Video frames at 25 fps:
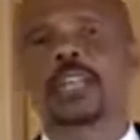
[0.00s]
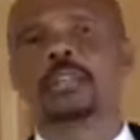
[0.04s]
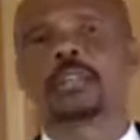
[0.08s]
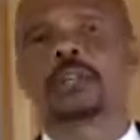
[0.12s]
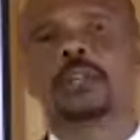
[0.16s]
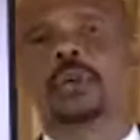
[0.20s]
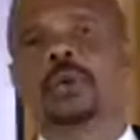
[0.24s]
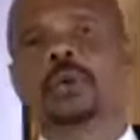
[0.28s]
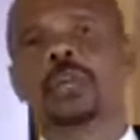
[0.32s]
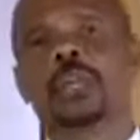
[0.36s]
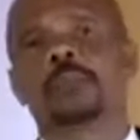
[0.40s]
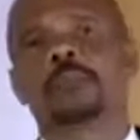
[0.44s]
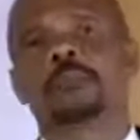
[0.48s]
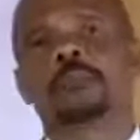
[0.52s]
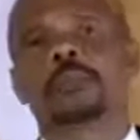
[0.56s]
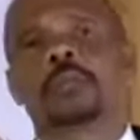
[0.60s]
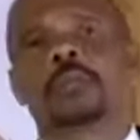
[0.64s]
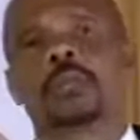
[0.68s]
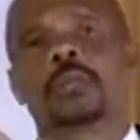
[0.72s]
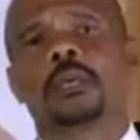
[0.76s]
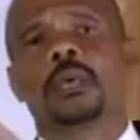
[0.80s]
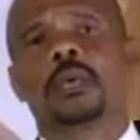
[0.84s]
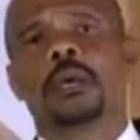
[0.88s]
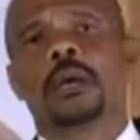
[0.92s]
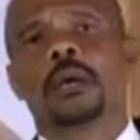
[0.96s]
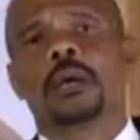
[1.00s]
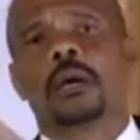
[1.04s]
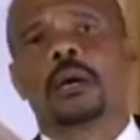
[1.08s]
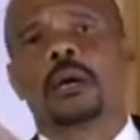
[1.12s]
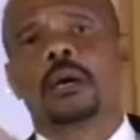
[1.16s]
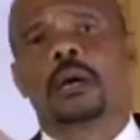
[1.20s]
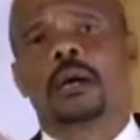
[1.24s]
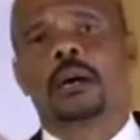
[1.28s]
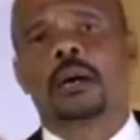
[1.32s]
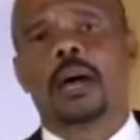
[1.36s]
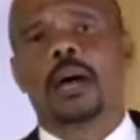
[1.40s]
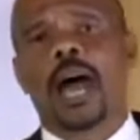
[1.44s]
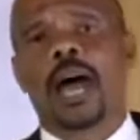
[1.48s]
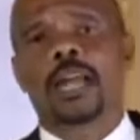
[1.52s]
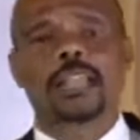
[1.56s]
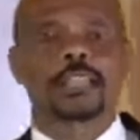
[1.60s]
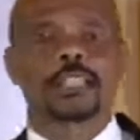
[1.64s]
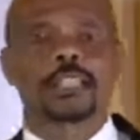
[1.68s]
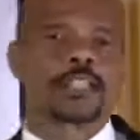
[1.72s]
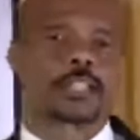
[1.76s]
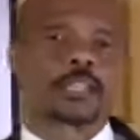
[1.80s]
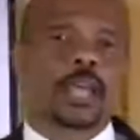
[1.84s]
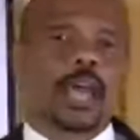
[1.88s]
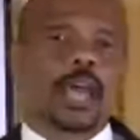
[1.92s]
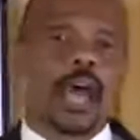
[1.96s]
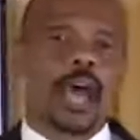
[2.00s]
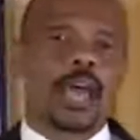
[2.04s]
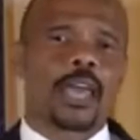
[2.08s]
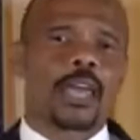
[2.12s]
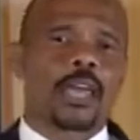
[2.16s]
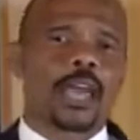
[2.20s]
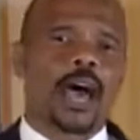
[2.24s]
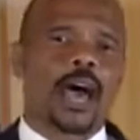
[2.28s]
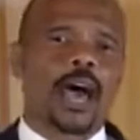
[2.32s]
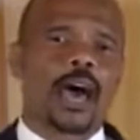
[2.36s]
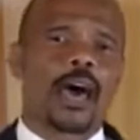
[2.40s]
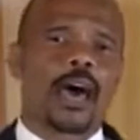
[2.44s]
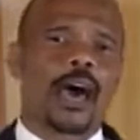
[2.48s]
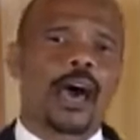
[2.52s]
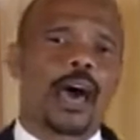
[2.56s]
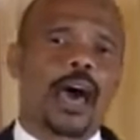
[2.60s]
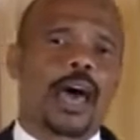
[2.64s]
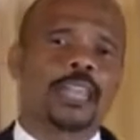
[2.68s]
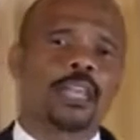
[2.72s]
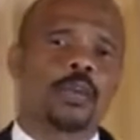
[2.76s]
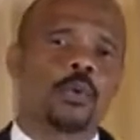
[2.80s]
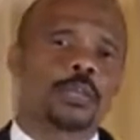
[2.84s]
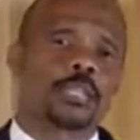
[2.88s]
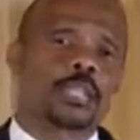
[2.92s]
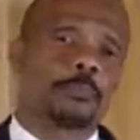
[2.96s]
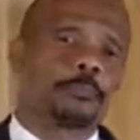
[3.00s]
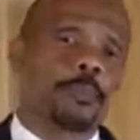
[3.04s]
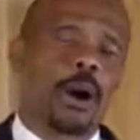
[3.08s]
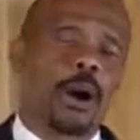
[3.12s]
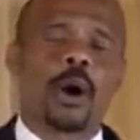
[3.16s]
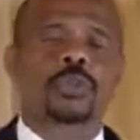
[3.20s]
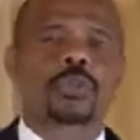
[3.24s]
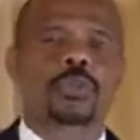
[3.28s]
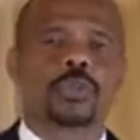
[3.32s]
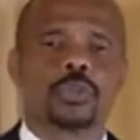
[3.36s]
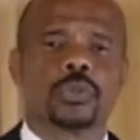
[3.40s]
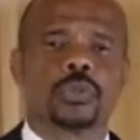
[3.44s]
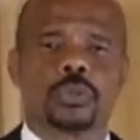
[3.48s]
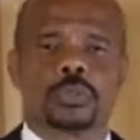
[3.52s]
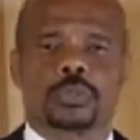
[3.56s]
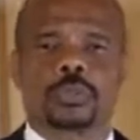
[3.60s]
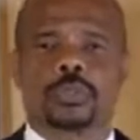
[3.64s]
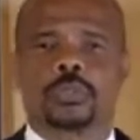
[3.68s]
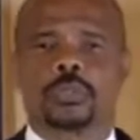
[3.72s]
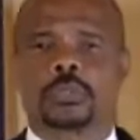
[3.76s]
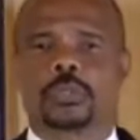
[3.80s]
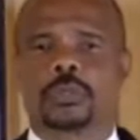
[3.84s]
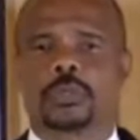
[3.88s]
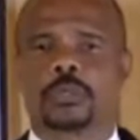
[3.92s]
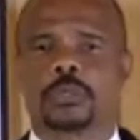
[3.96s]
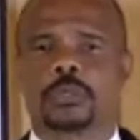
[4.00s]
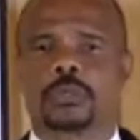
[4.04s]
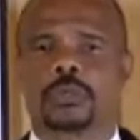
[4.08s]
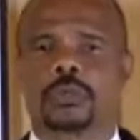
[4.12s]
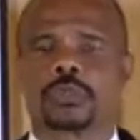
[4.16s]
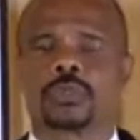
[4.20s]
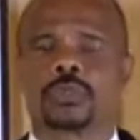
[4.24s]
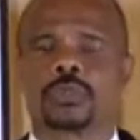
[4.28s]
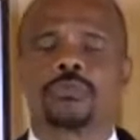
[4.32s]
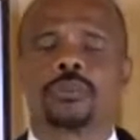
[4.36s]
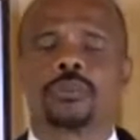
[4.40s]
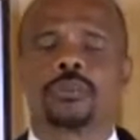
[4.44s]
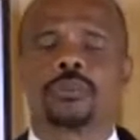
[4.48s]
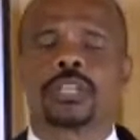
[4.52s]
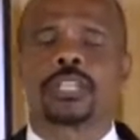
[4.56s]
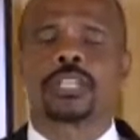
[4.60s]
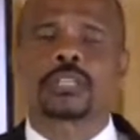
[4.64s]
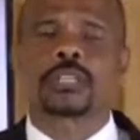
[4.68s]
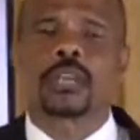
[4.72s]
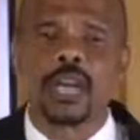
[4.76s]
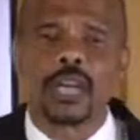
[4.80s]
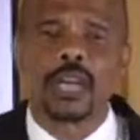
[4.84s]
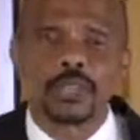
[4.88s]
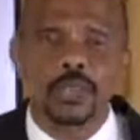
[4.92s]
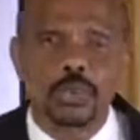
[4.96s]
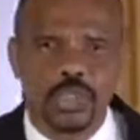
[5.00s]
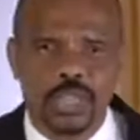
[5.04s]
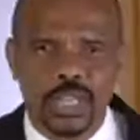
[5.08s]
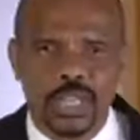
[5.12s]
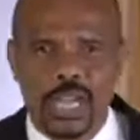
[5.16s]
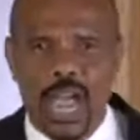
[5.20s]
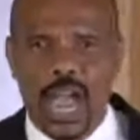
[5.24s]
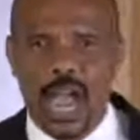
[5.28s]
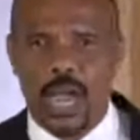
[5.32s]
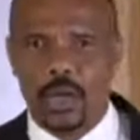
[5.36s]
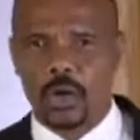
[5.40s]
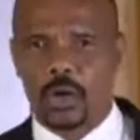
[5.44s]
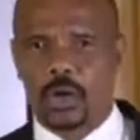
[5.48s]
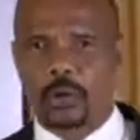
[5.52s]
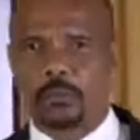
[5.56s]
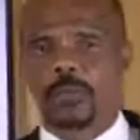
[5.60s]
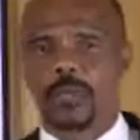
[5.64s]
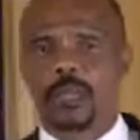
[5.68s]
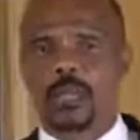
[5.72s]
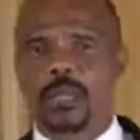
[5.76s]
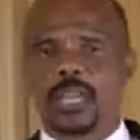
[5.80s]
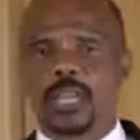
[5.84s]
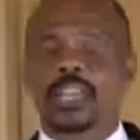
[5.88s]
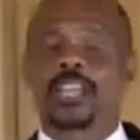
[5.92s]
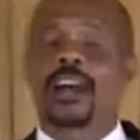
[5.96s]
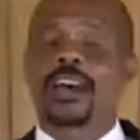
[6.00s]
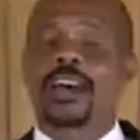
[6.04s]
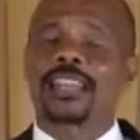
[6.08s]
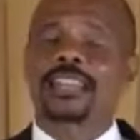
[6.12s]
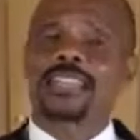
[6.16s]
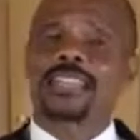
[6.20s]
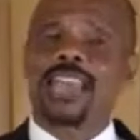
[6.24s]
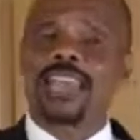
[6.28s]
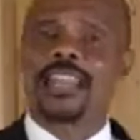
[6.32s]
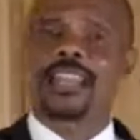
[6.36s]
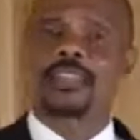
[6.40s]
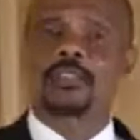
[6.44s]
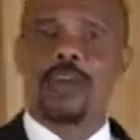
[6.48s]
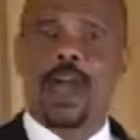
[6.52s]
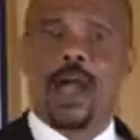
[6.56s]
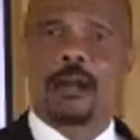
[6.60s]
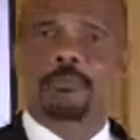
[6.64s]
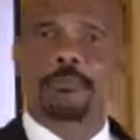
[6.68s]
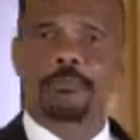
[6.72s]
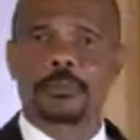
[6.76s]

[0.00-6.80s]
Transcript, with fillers: Louis, and, uh, and he was about to, to, to, to return to Chicago, he got a telegram.